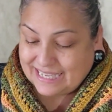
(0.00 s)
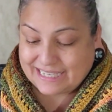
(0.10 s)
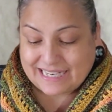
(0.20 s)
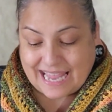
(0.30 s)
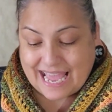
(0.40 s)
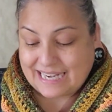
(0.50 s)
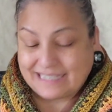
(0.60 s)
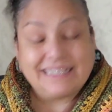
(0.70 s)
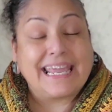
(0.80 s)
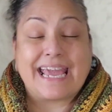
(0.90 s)
It could have had
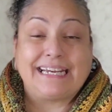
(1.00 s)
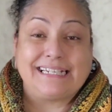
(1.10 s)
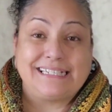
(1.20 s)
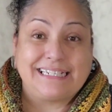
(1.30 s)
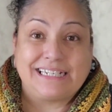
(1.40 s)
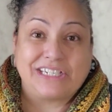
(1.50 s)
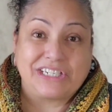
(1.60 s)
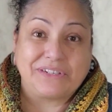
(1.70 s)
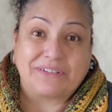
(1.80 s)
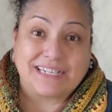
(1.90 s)
little candies in it,
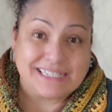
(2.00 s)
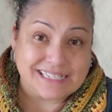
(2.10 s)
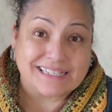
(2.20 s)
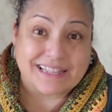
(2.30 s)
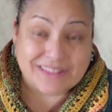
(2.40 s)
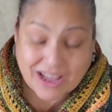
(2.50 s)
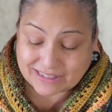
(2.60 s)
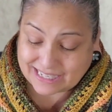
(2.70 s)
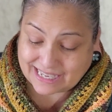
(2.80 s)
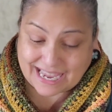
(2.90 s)
shoot, because it's a
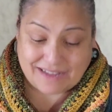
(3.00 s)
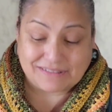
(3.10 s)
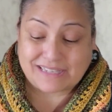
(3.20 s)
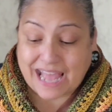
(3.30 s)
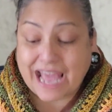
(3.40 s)
thought that counts.